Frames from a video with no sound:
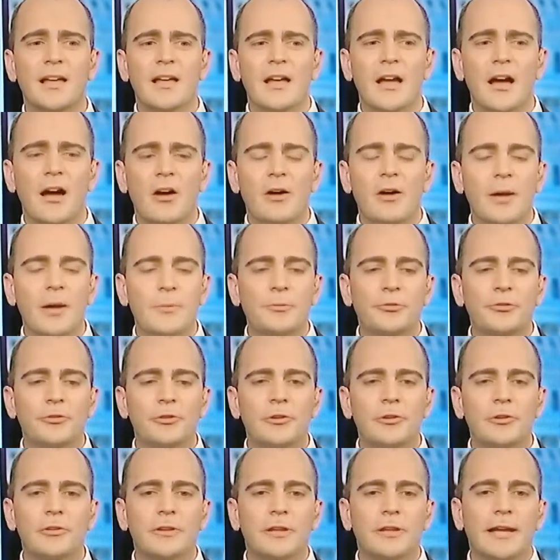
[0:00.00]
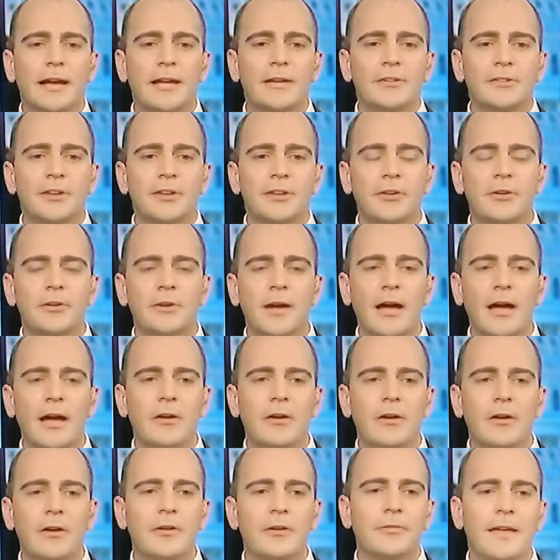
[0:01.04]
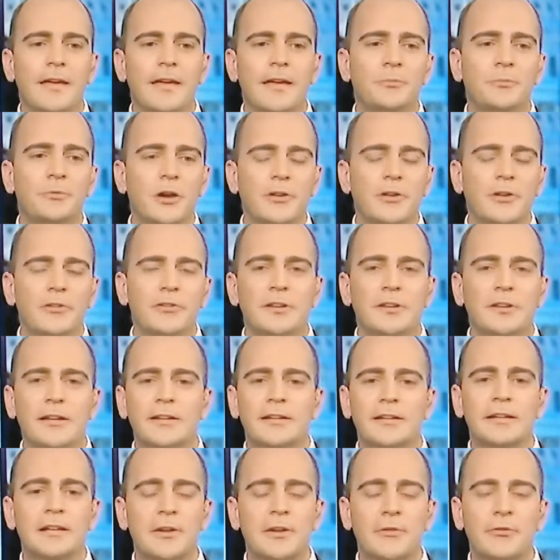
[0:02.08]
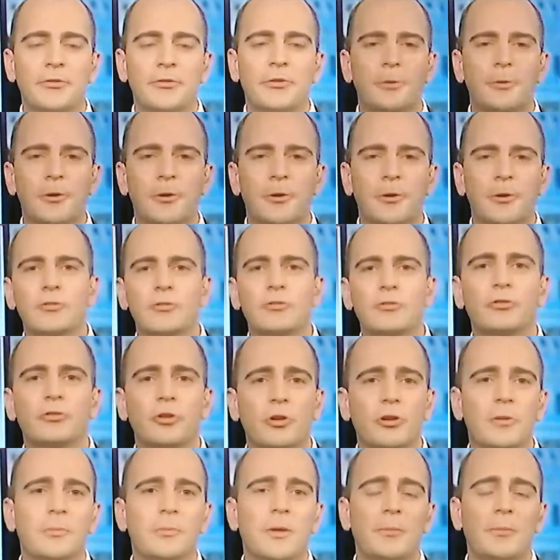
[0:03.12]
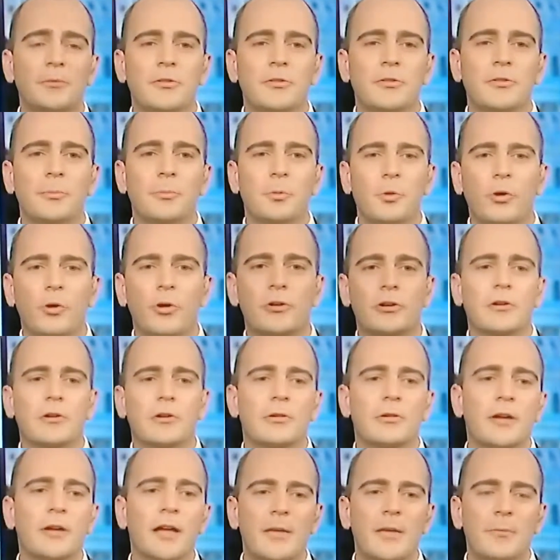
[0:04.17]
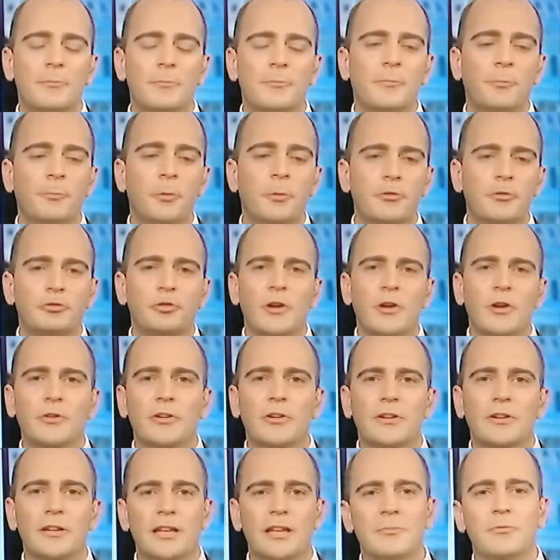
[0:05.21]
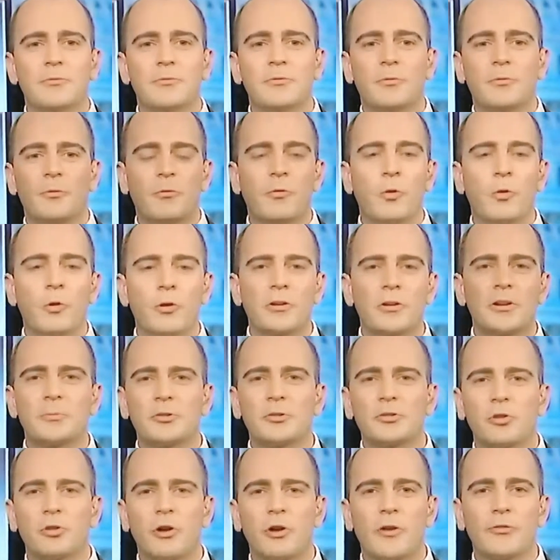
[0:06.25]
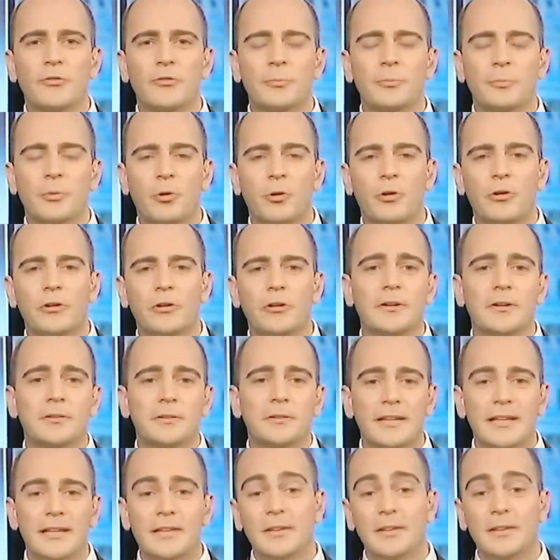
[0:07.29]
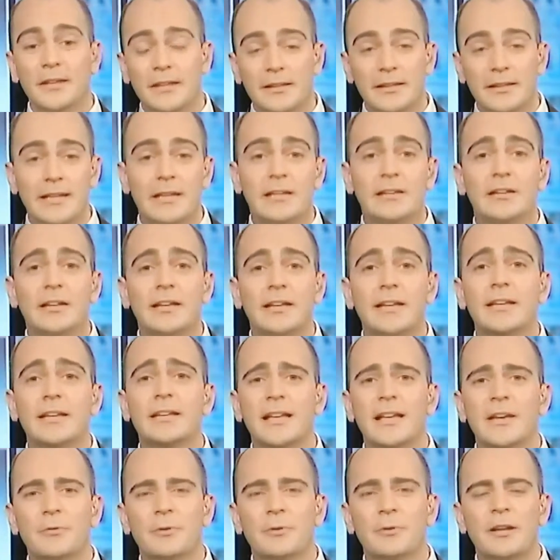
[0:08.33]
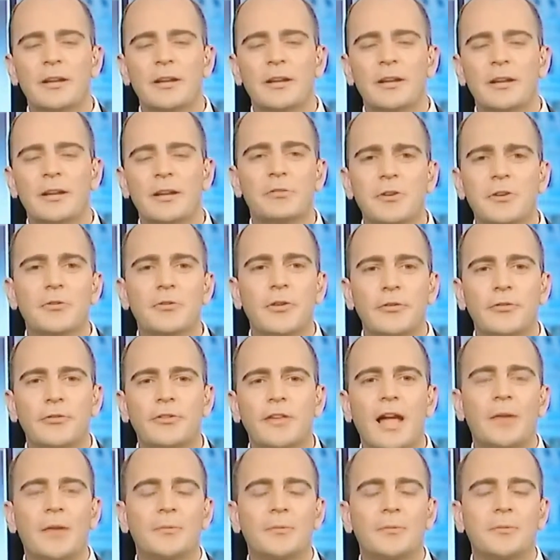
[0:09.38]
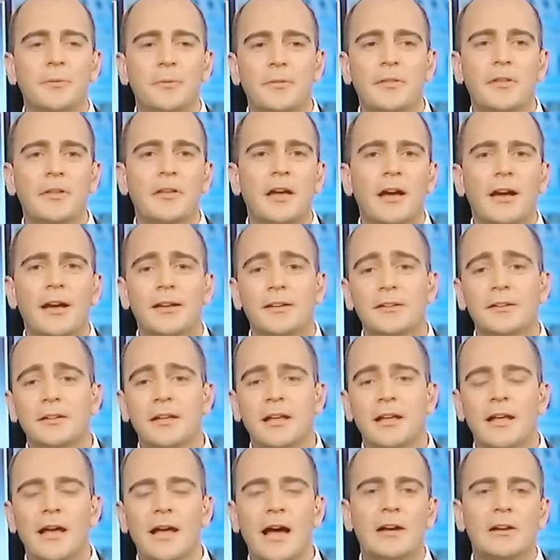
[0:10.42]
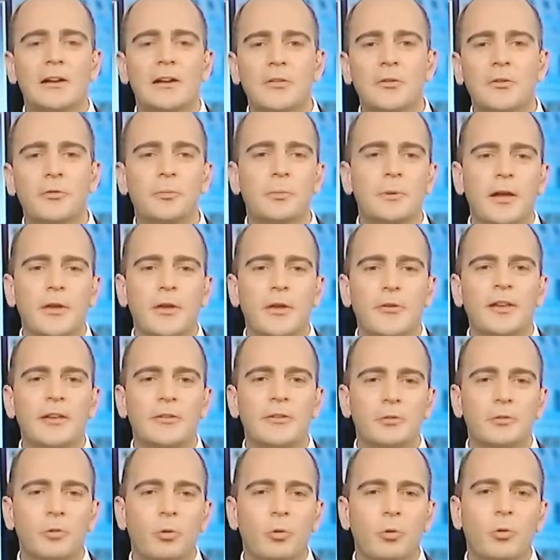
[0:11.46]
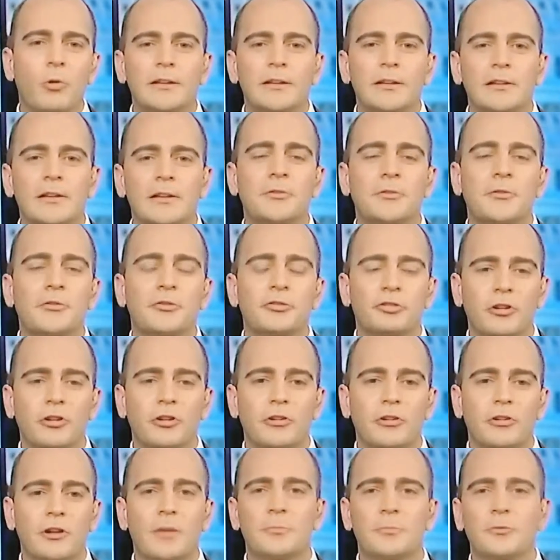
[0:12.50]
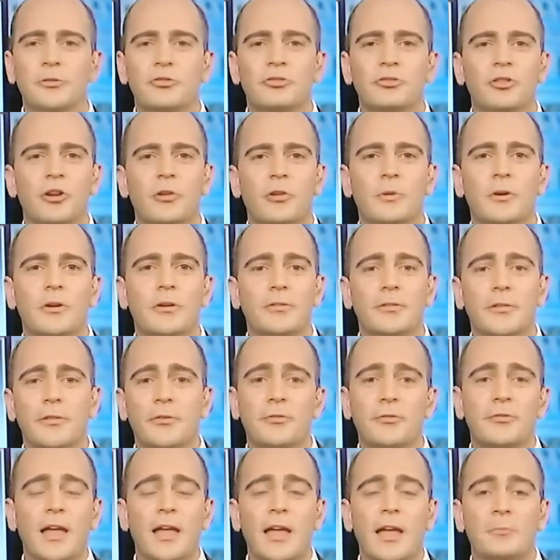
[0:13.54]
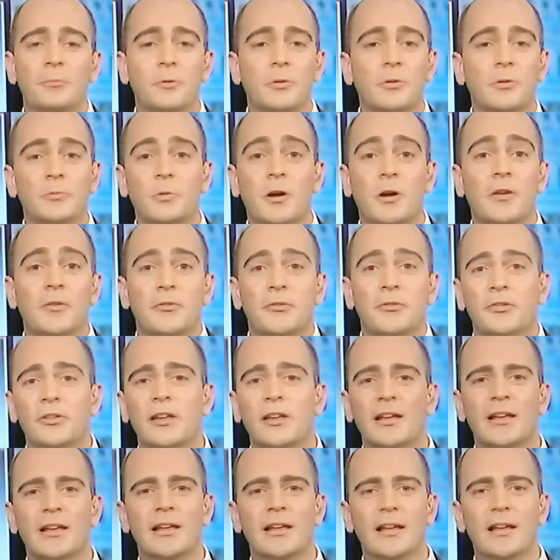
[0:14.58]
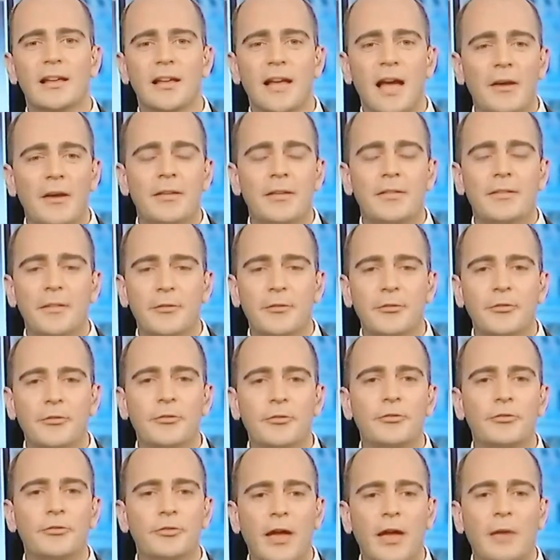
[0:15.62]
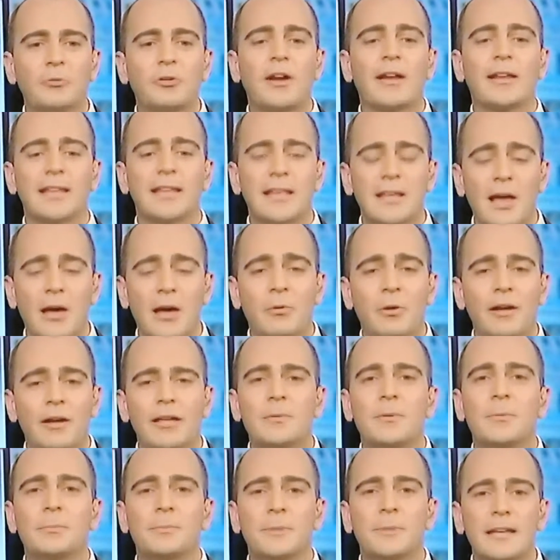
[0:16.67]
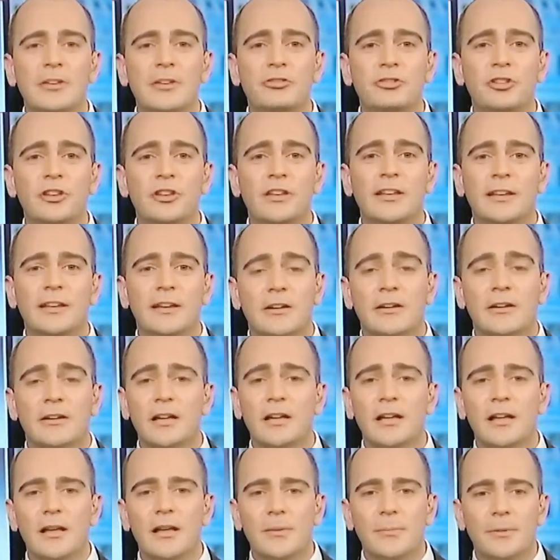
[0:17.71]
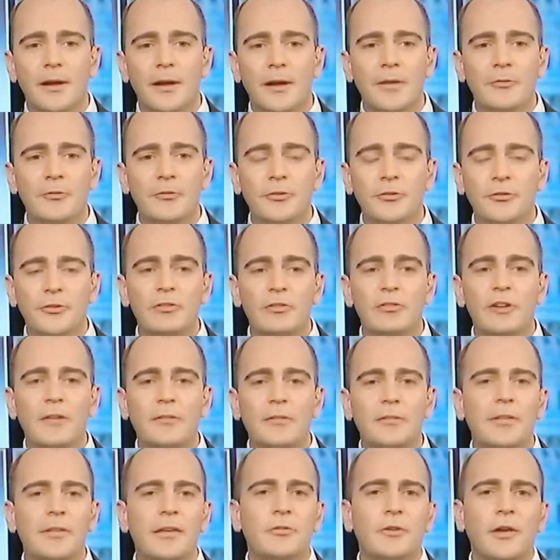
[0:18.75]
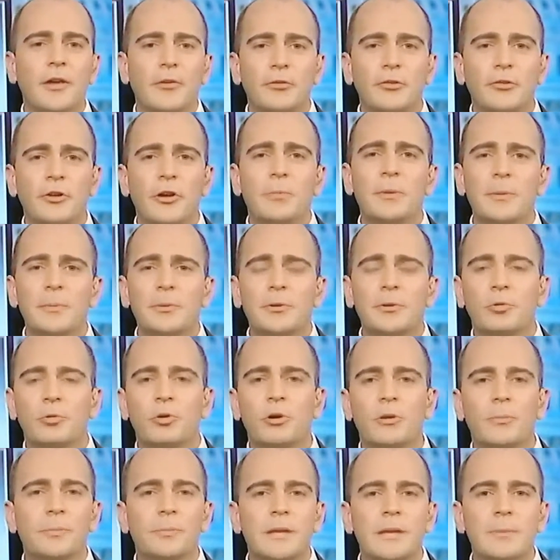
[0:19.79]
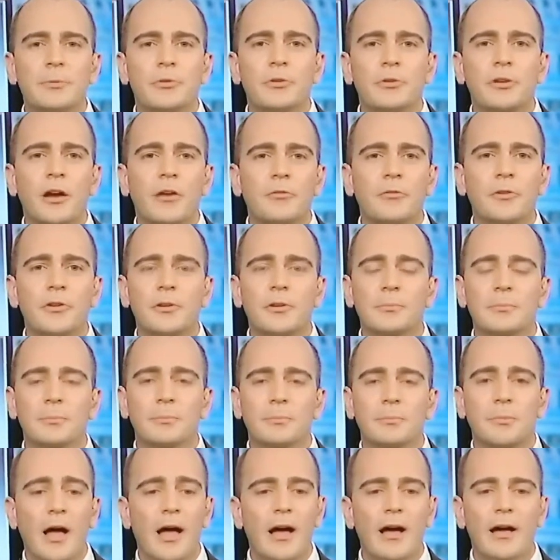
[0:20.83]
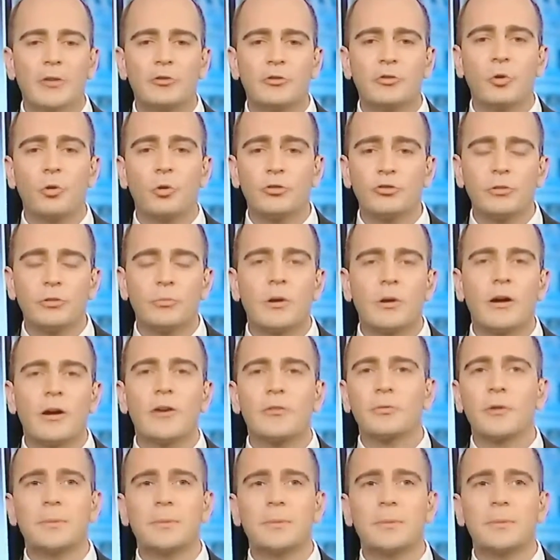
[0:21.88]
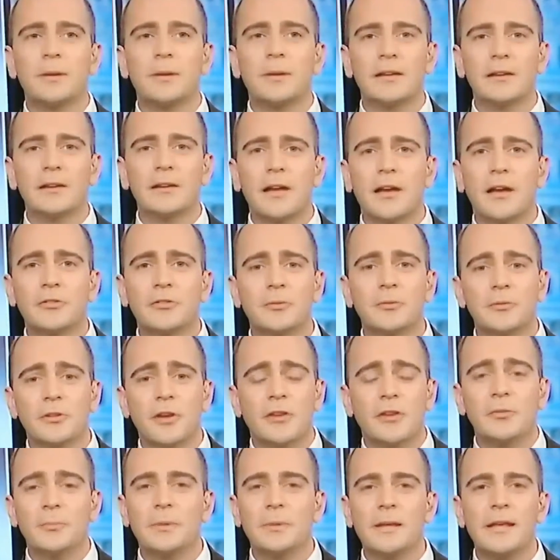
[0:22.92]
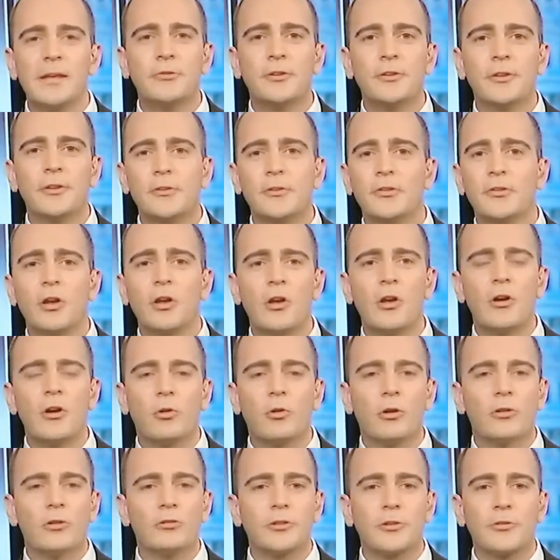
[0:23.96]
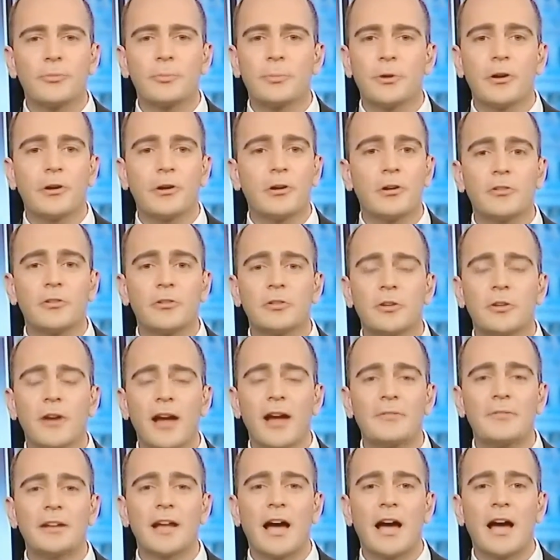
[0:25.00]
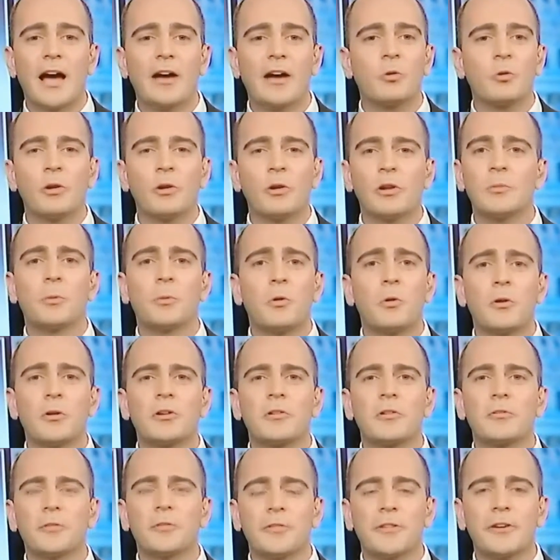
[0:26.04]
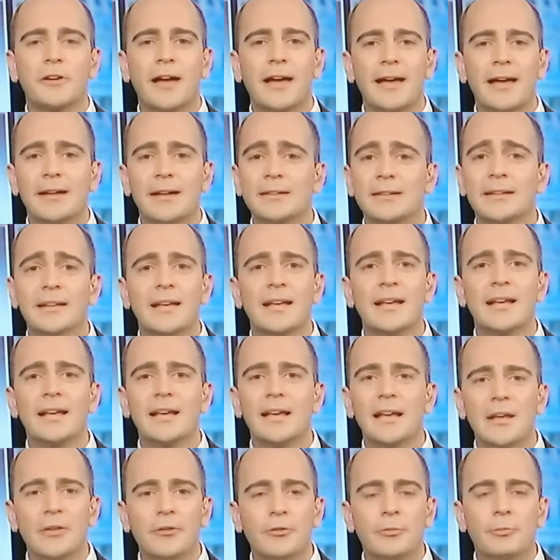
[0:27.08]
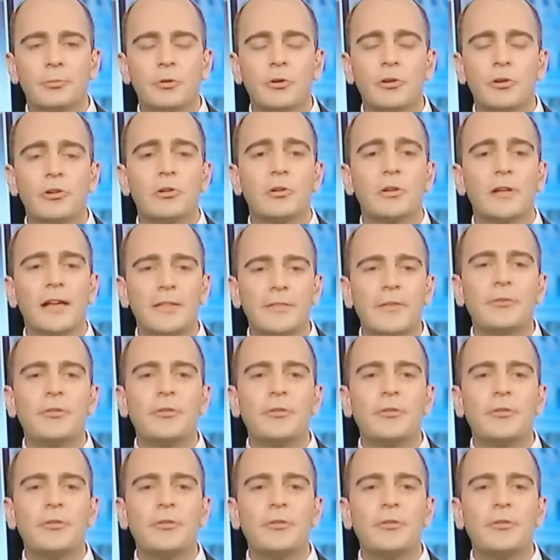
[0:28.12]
Oh, absolutely. I can tell you how they abducted an innocent person, took him up to the border, put drugs on him, ordered him to cross the border illegally. When he refused, they stabbed him in the gut. I know this because in court, he lifted his shirt up to show where the stab wound was. I mean, I want to keep it PG here, but I've just seen graphic things. I saw people covered in torture marks, whether being cut to pieces or just burned or having hot oil poured over their head. And it's brutal. And this